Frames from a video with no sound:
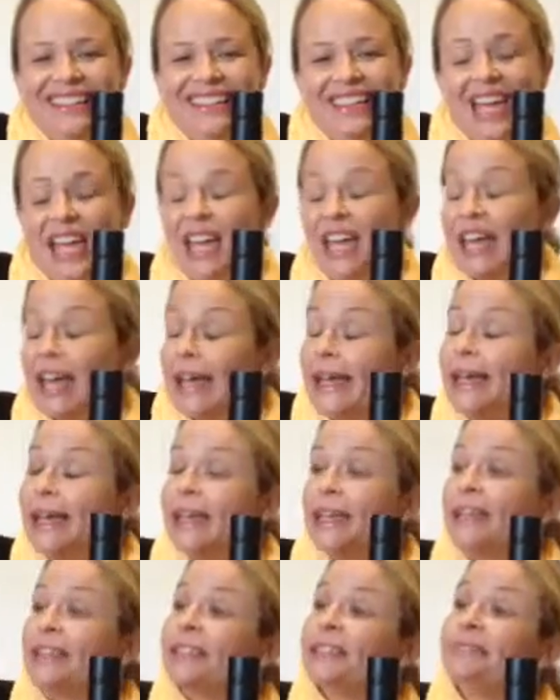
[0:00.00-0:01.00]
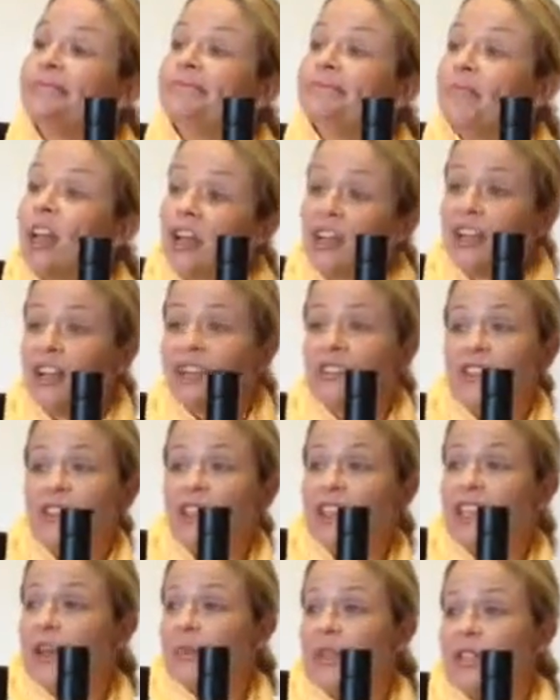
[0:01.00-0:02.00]
Yeah, and I don't know. So
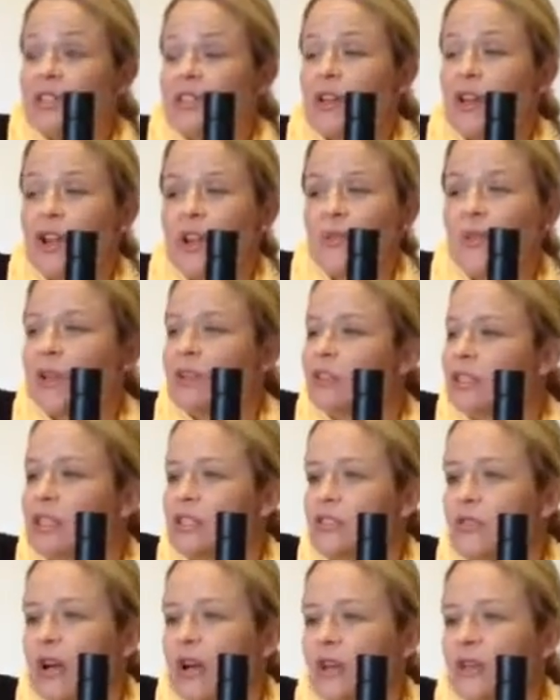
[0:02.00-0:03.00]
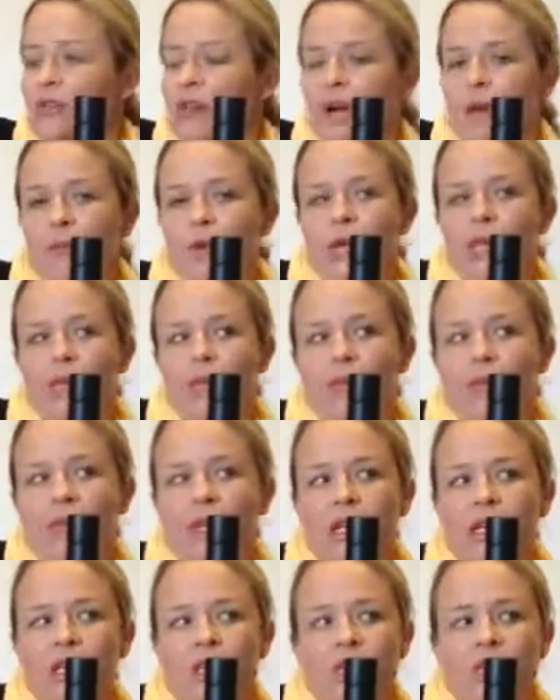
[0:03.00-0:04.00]
we're just trying to hook up.
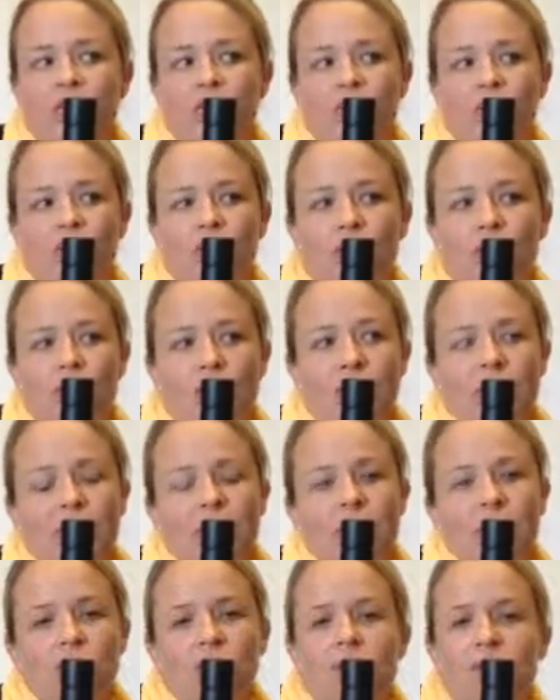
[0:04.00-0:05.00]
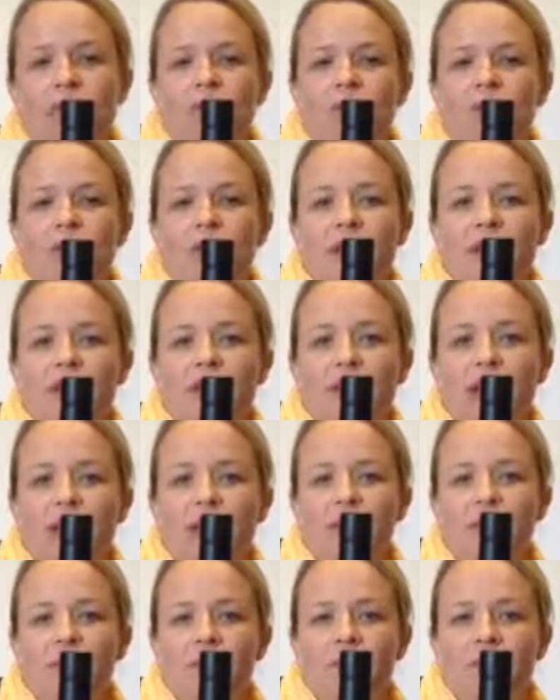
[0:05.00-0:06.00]
We're hoping to do a dinner with
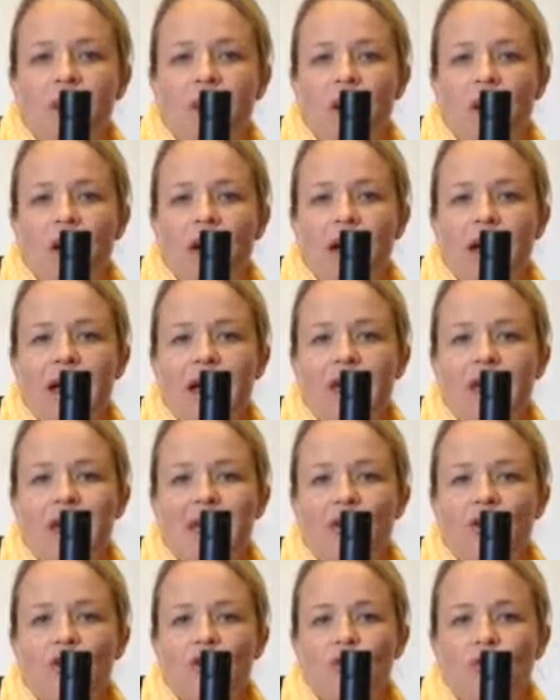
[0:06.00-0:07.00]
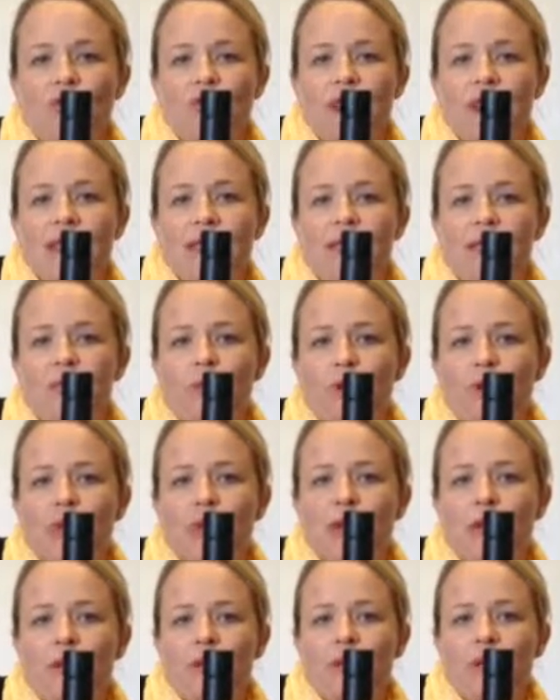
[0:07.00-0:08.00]
Sky Gingell at
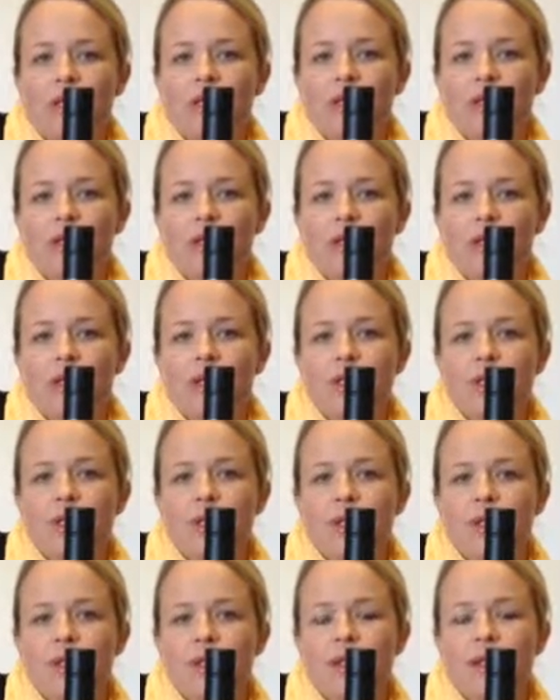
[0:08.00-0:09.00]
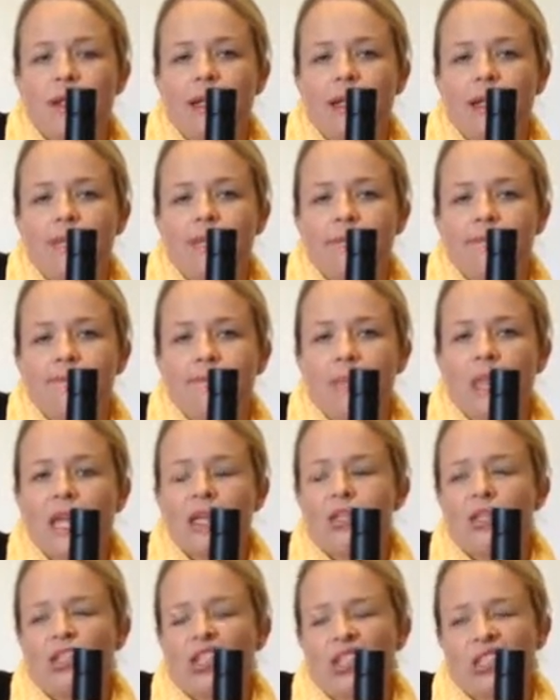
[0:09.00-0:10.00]
Spring Restaurant in London.
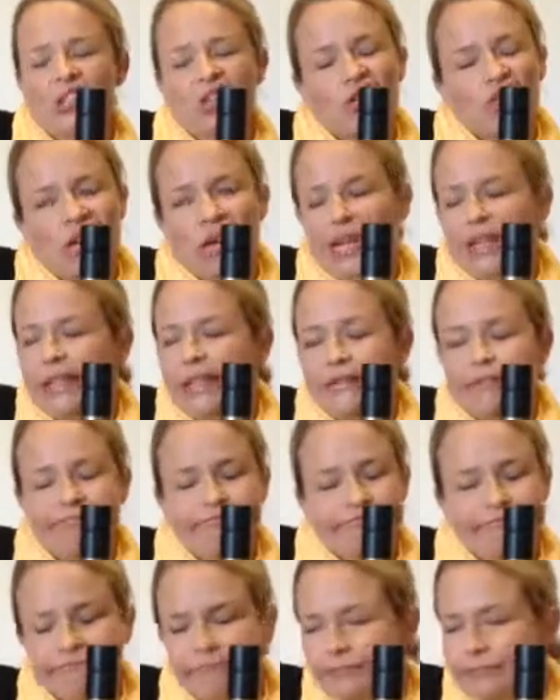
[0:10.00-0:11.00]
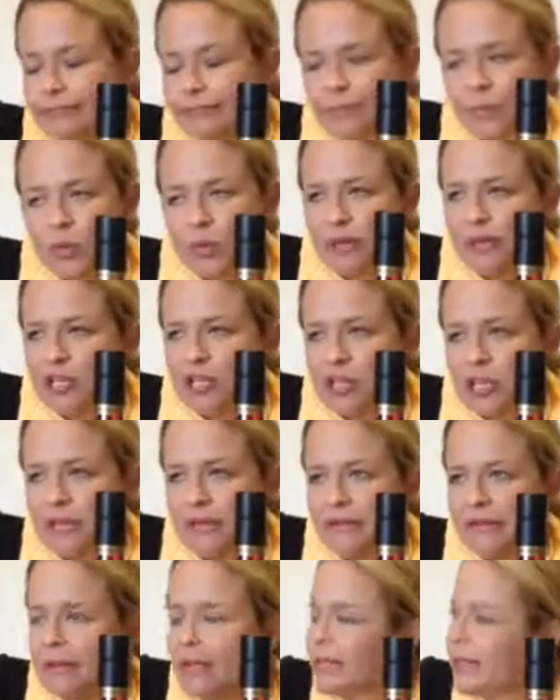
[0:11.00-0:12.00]
So she's Australian, whatever
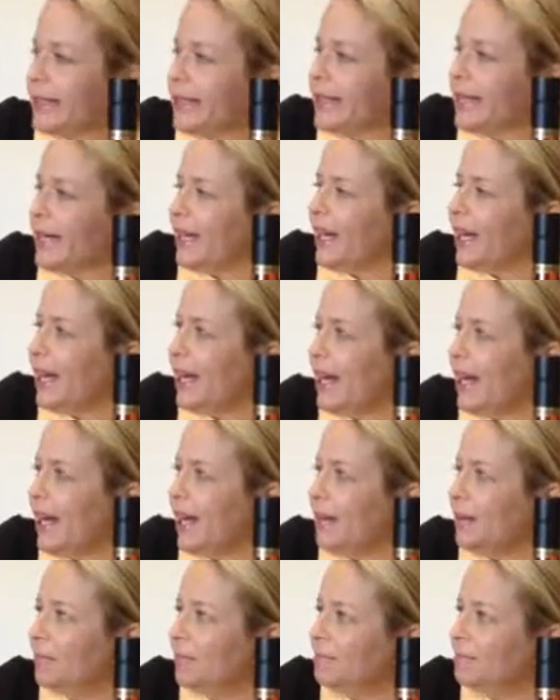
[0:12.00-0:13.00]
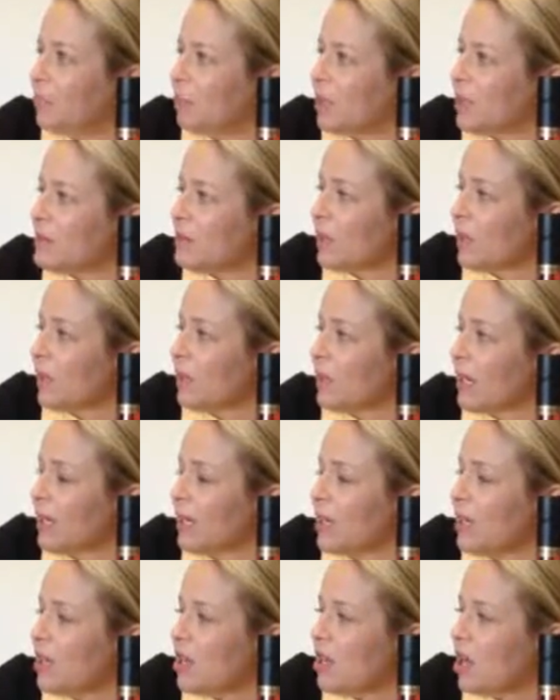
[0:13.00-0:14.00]
chef. What else have we got
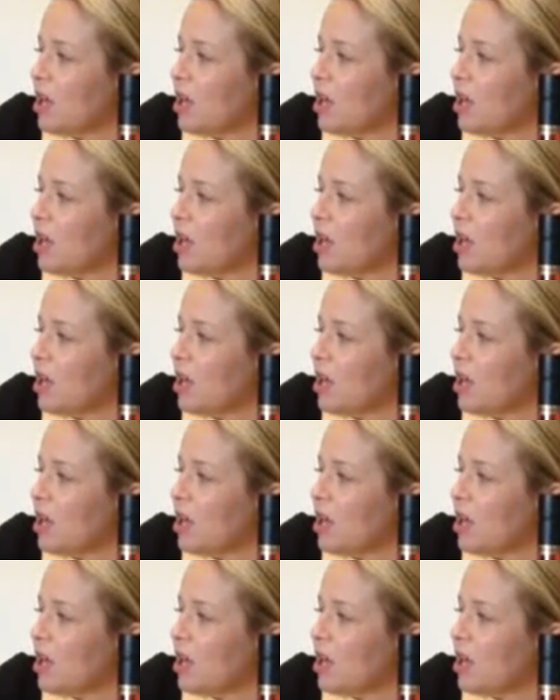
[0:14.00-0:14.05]
planned?